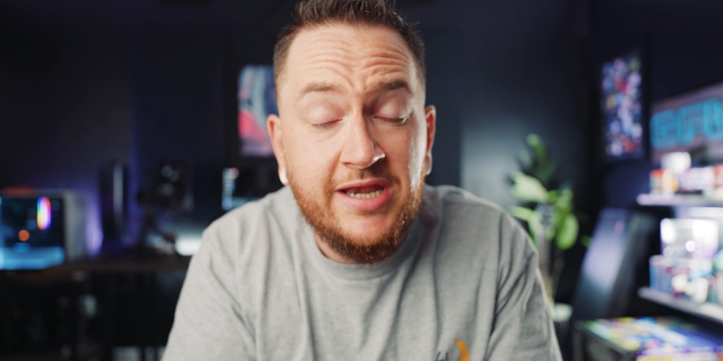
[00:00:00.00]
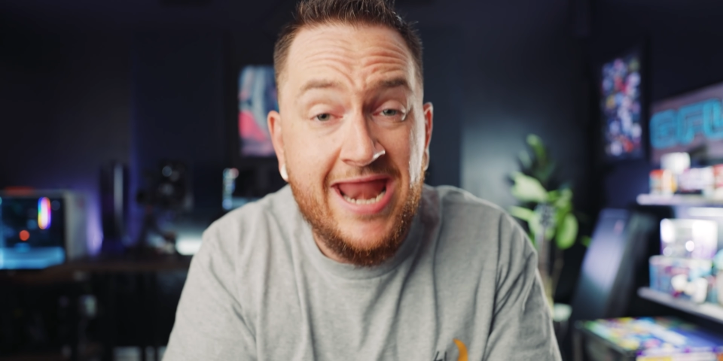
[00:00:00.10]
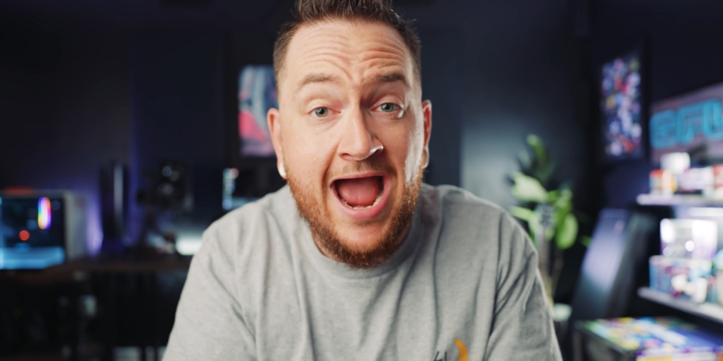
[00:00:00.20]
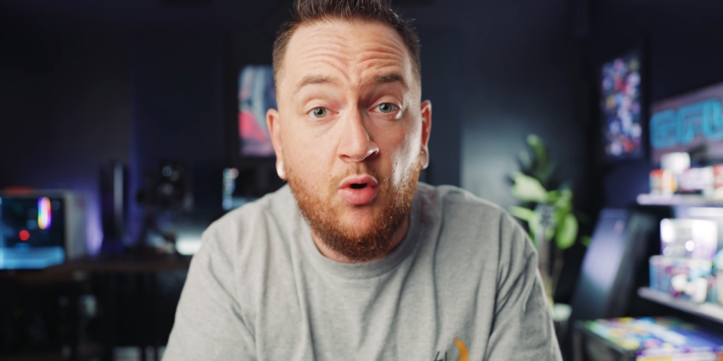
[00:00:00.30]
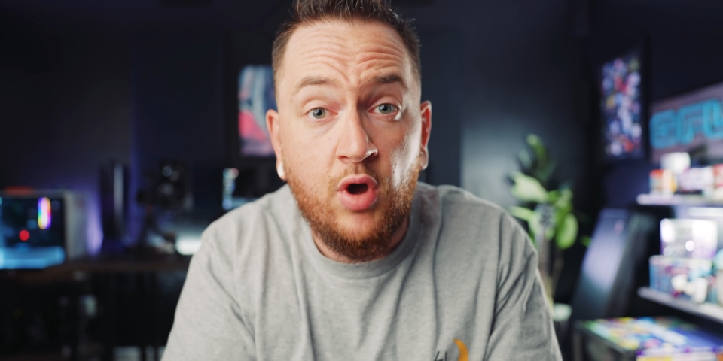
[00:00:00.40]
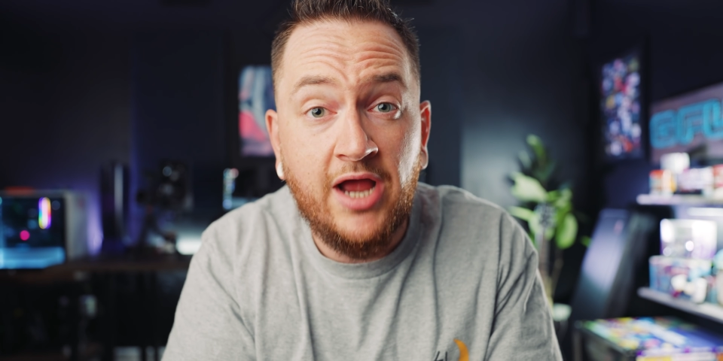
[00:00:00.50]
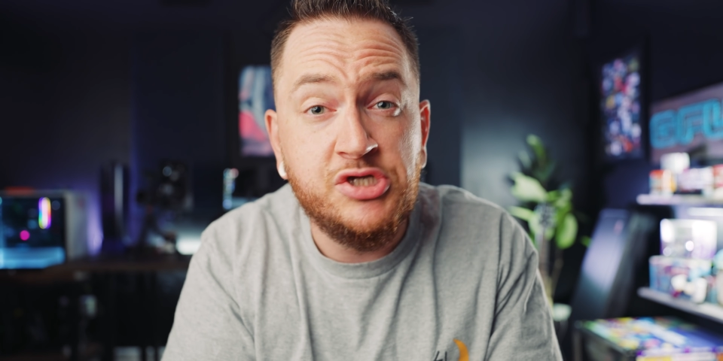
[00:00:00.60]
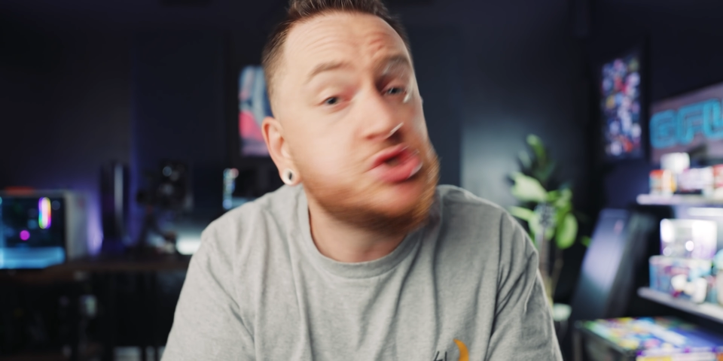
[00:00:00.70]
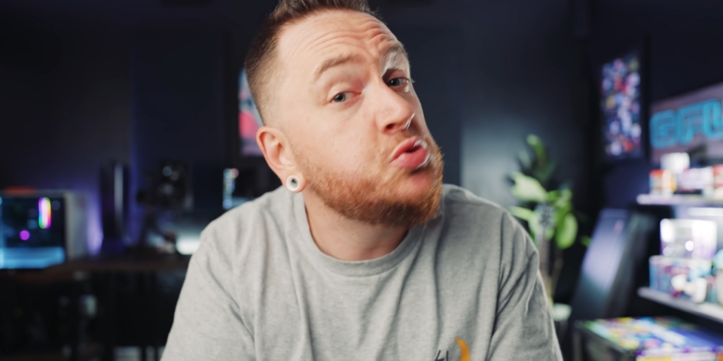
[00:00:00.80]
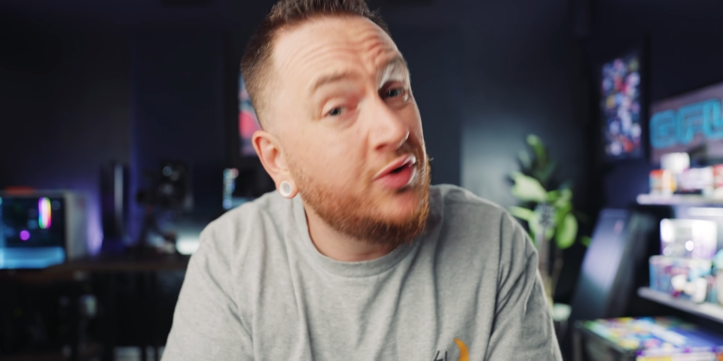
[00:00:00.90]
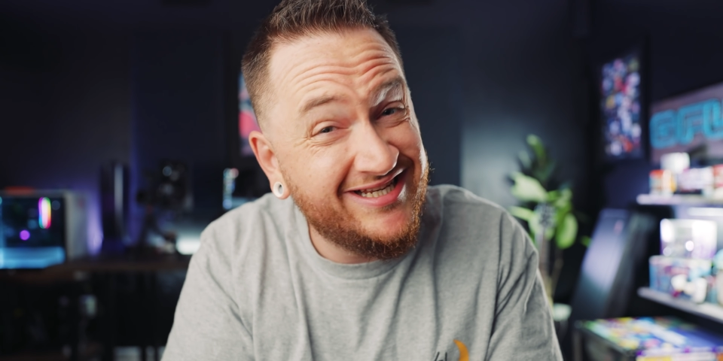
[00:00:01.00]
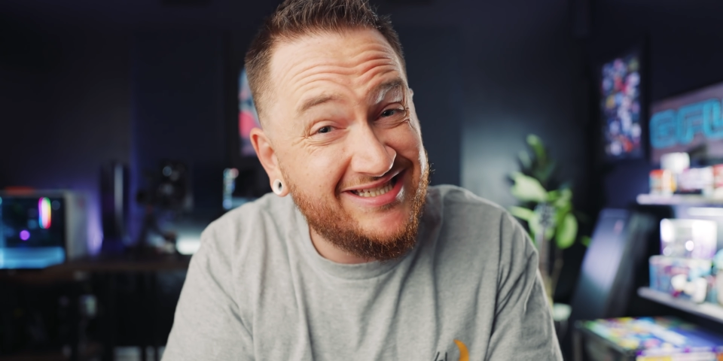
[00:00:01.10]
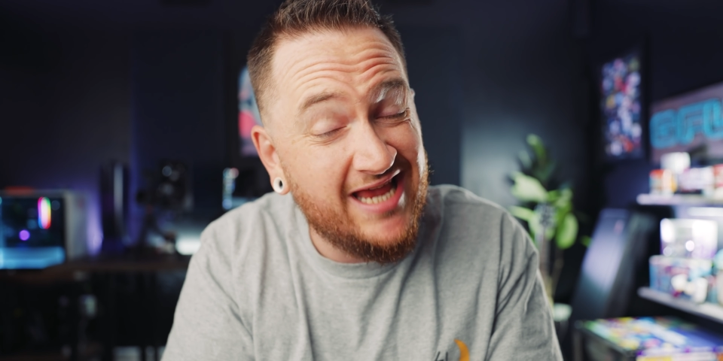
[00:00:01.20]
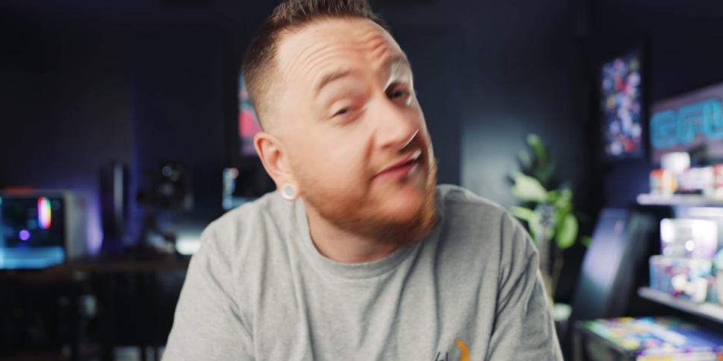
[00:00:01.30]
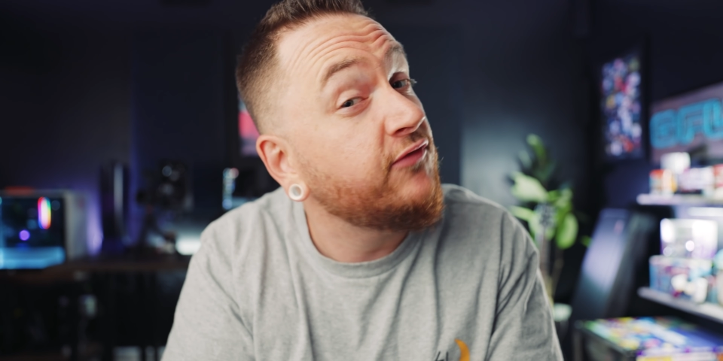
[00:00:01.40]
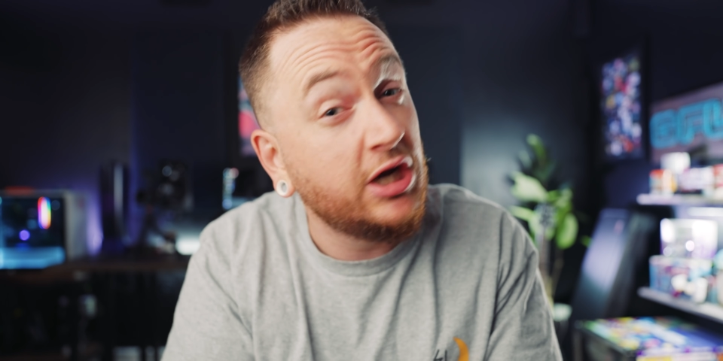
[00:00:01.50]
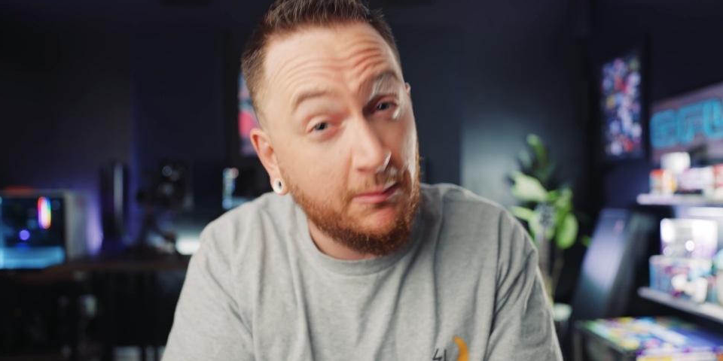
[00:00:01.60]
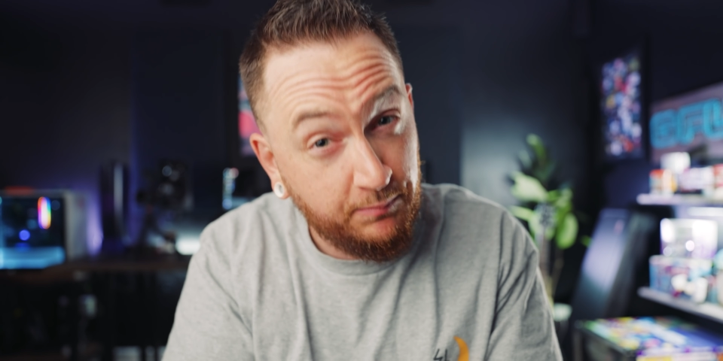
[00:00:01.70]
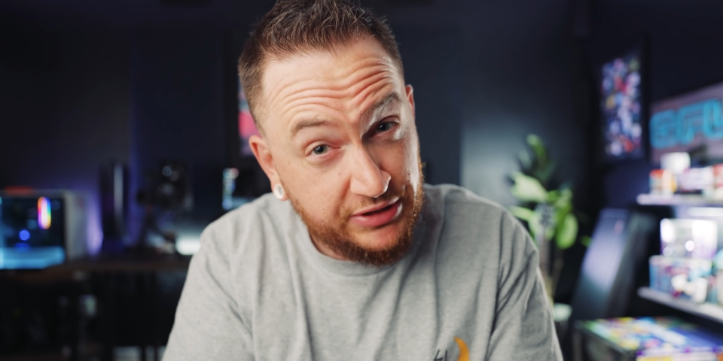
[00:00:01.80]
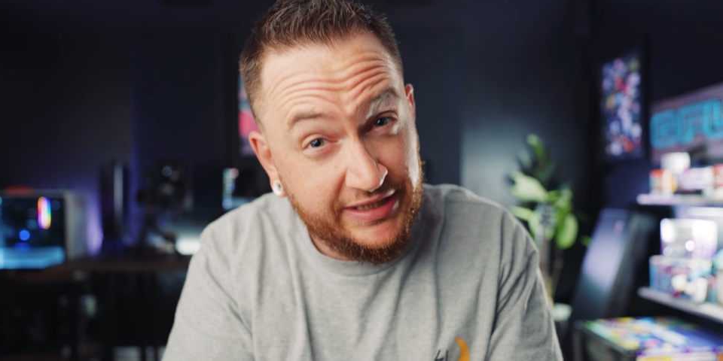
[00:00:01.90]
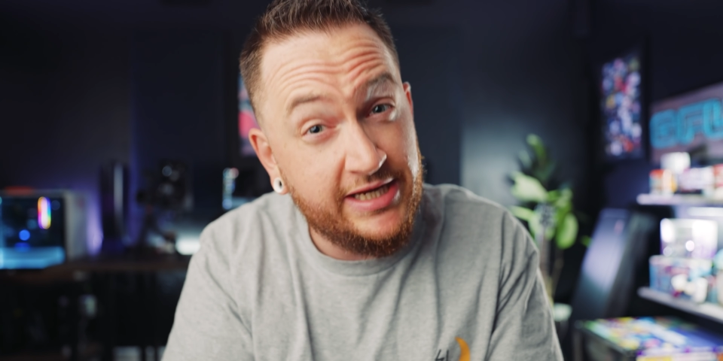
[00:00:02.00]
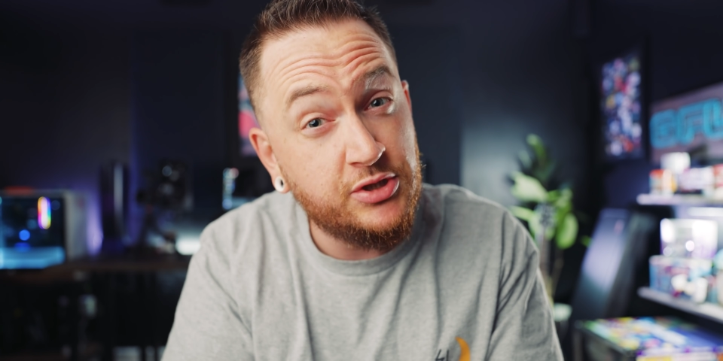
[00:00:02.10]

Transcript: Now, I do want to say, for complete